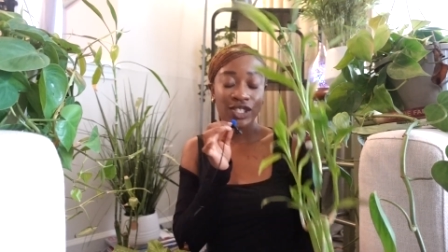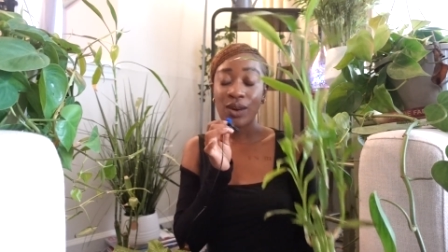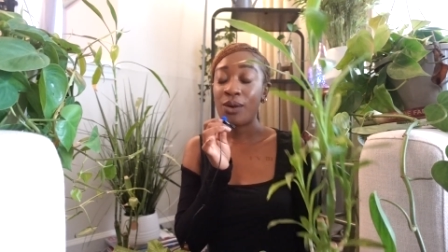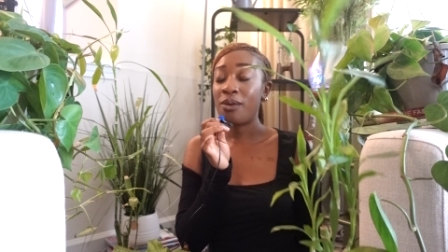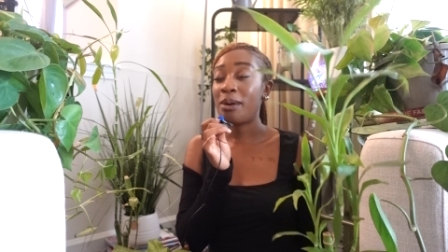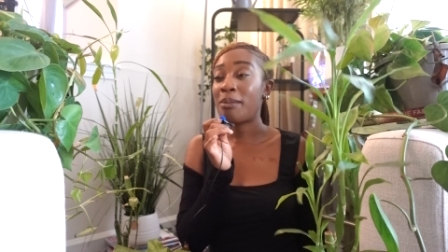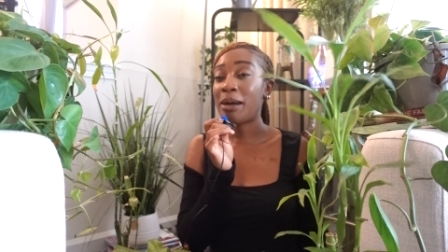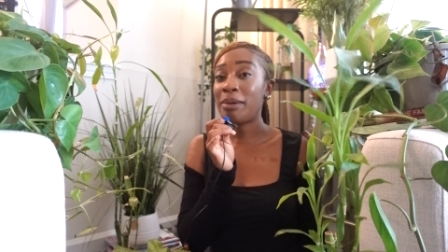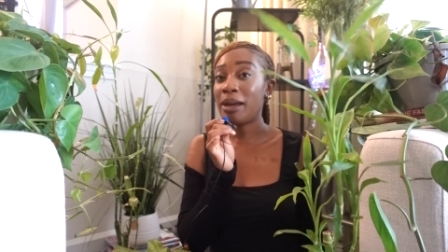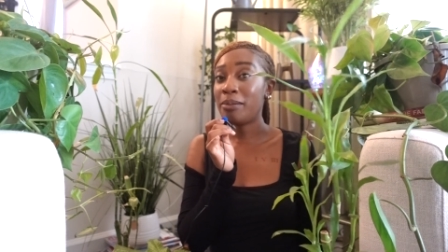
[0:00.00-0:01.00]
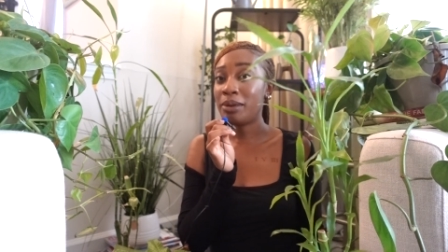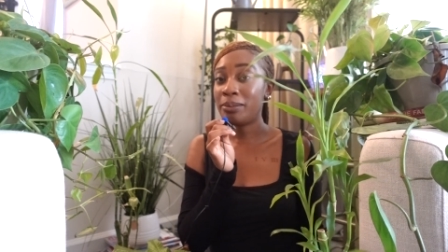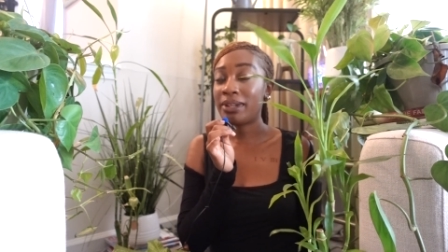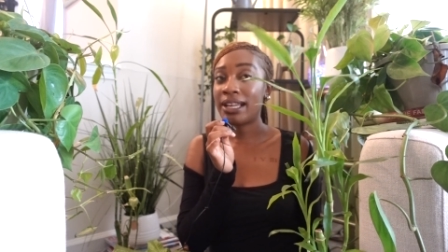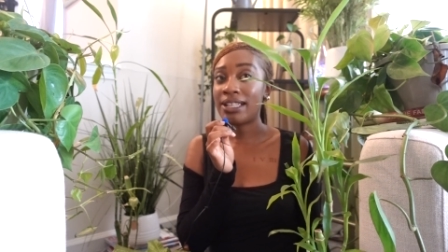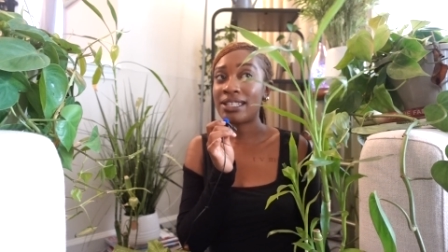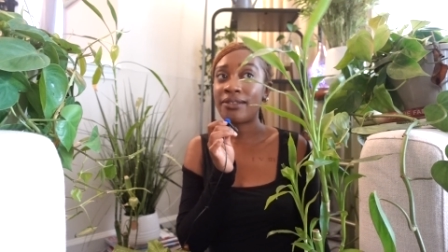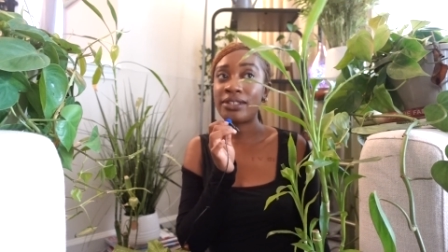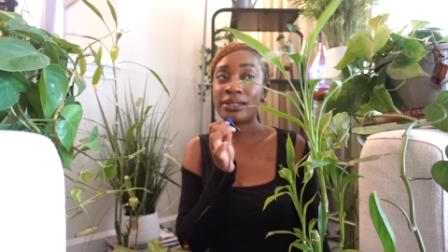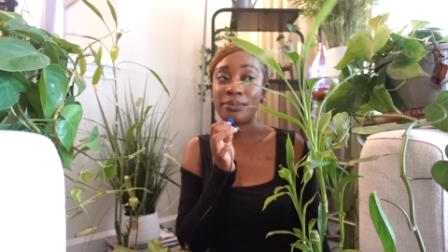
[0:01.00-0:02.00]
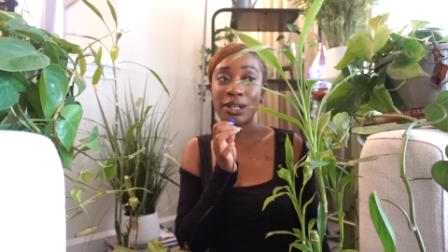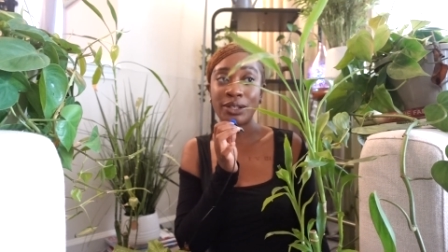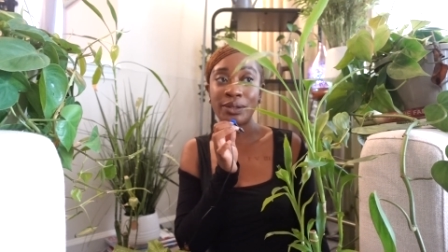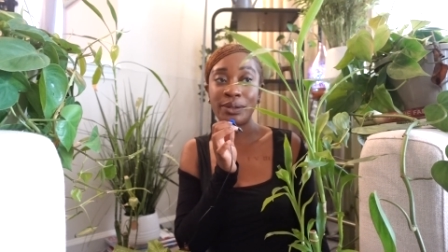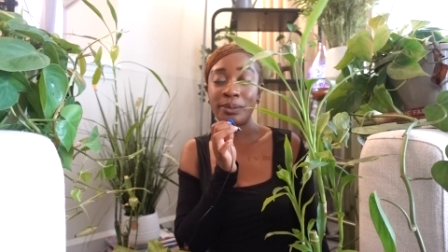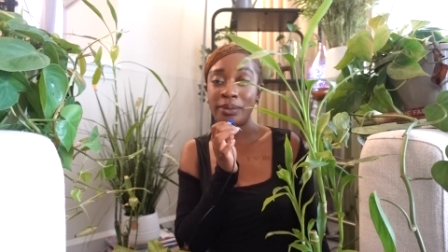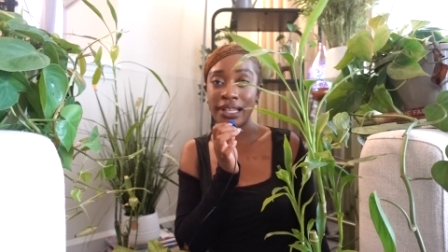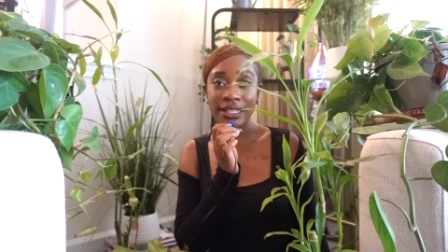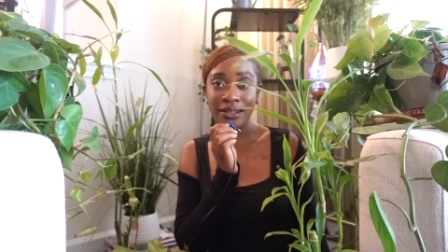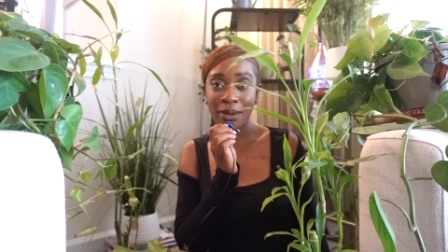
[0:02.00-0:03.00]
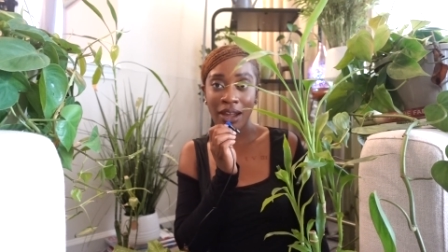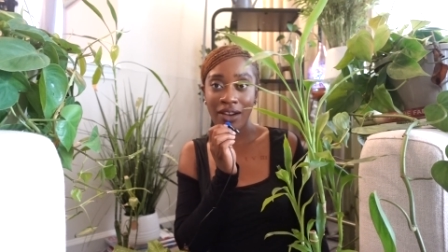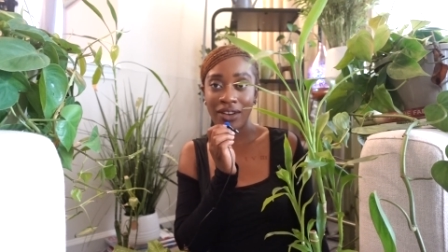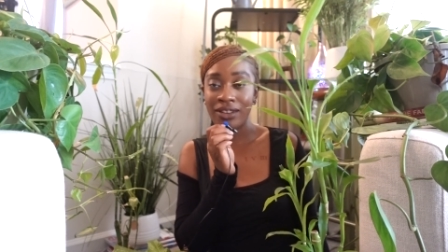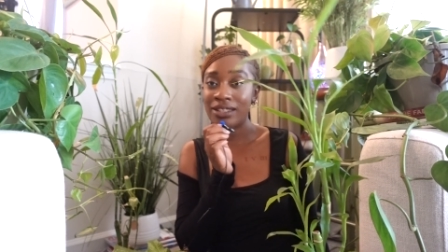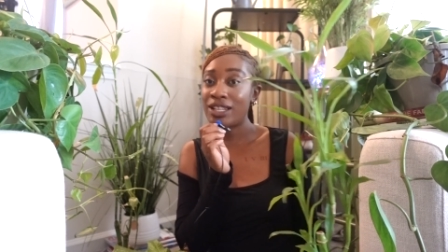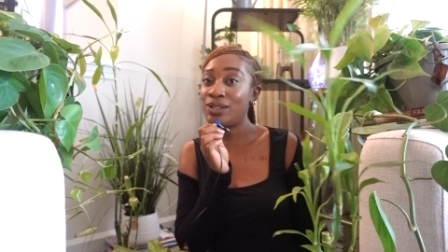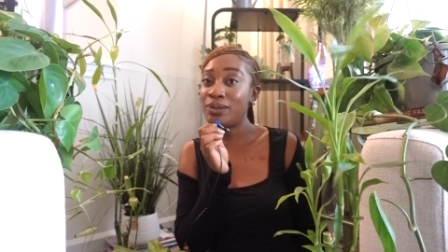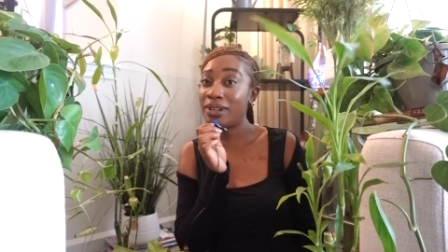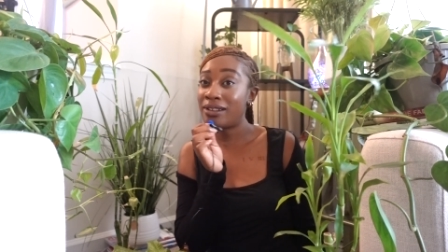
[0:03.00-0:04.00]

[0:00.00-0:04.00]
So my bamboo plants have a special place in my heart. They do get a